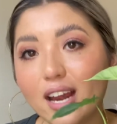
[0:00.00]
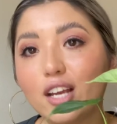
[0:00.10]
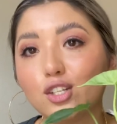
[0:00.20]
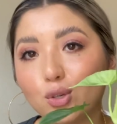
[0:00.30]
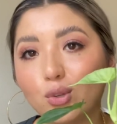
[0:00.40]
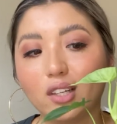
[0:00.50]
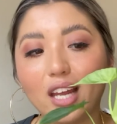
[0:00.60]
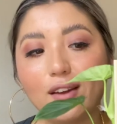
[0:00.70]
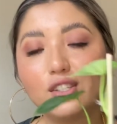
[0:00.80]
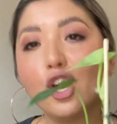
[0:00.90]
to the
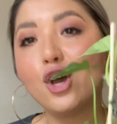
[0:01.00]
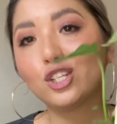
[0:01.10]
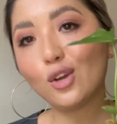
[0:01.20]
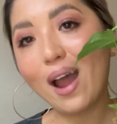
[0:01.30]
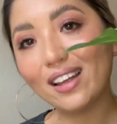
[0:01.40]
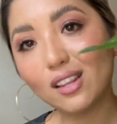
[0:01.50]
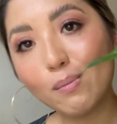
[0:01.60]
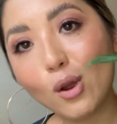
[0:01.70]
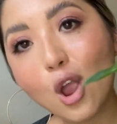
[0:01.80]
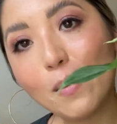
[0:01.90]
leaves. So at the
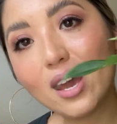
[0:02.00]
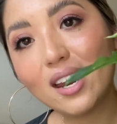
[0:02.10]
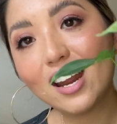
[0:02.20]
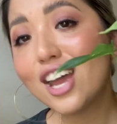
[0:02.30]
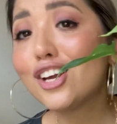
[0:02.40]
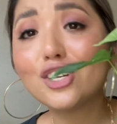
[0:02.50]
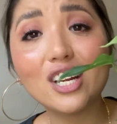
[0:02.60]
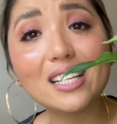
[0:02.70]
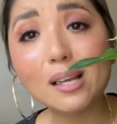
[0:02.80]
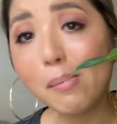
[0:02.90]
moment,
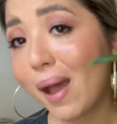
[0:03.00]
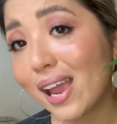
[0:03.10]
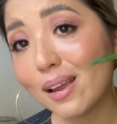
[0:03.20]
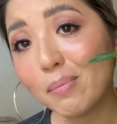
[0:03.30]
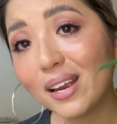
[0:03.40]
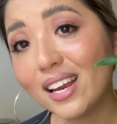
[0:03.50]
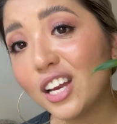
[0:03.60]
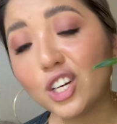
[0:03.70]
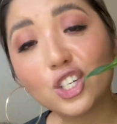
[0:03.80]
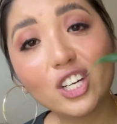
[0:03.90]
she's a
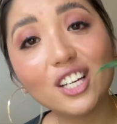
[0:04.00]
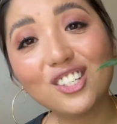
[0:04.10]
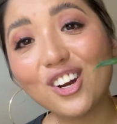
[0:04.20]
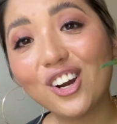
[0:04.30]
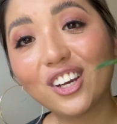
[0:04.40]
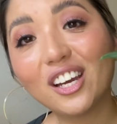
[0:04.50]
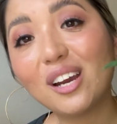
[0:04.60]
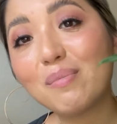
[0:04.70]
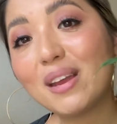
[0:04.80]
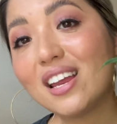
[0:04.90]
baby. She's not
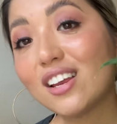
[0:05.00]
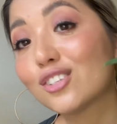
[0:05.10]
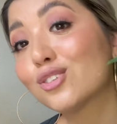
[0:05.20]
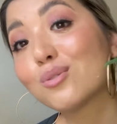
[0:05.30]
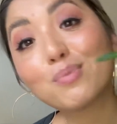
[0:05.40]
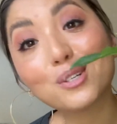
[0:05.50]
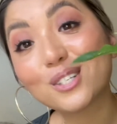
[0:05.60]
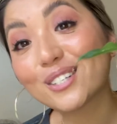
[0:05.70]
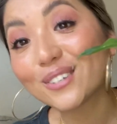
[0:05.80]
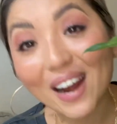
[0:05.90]
gonna be super
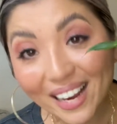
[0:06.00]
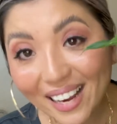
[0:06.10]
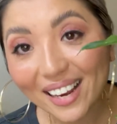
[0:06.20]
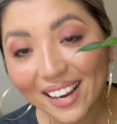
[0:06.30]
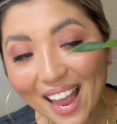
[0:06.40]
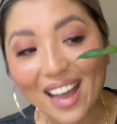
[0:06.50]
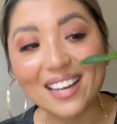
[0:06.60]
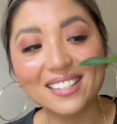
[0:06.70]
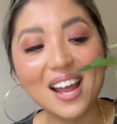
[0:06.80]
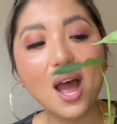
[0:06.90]
striking
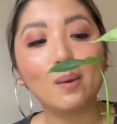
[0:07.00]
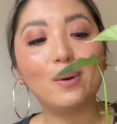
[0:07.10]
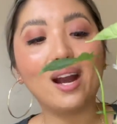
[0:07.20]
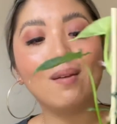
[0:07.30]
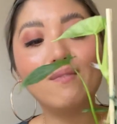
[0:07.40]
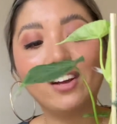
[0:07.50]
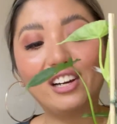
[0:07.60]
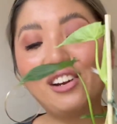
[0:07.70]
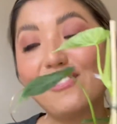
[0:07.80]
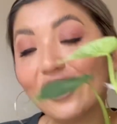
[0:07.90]
yet, but I am
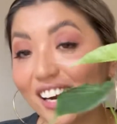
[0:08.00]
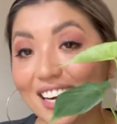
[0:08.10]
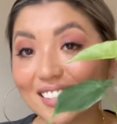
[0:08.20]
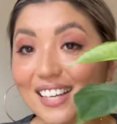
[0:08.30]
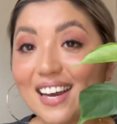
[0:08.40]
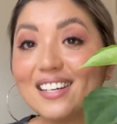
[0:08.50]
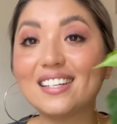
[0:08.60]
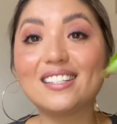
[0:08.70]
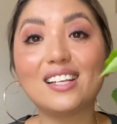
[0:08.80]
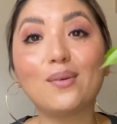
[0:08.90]
very excited
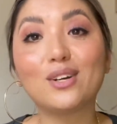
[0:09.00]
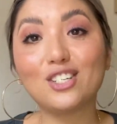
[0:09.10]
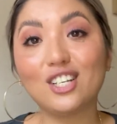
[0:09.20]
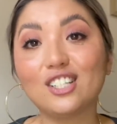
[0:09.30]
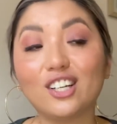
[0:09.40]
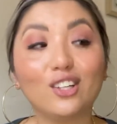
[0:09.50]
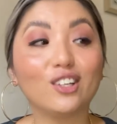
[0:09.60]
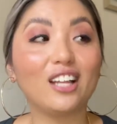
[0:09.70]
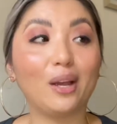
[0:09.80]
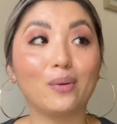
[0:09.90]
to see what she's gonna
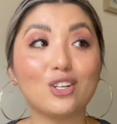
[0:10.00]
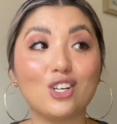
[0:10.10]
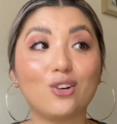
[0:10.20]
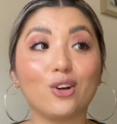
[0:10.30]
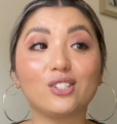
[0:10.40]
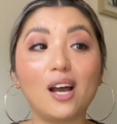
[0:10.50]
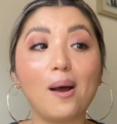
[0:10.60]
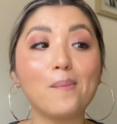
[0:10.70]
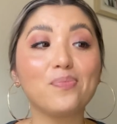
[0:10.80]
look like when she grows up.